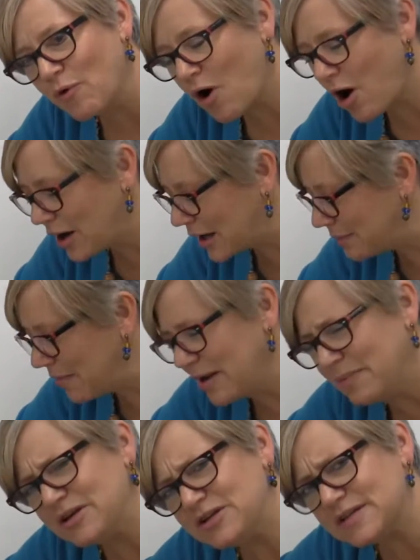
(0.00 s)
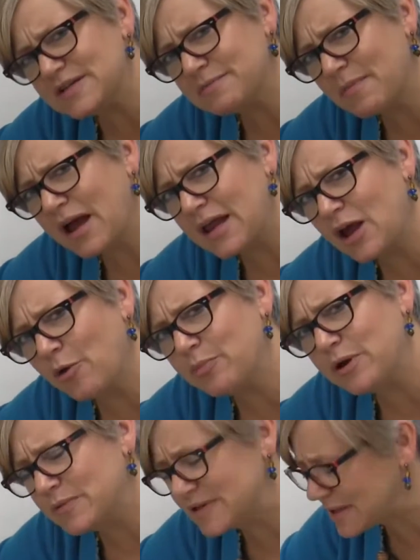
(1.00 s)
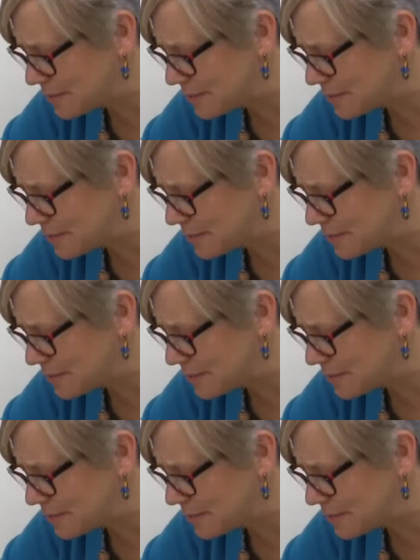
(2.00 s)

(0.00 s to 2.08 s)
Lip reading: wrong and maybe just might help you with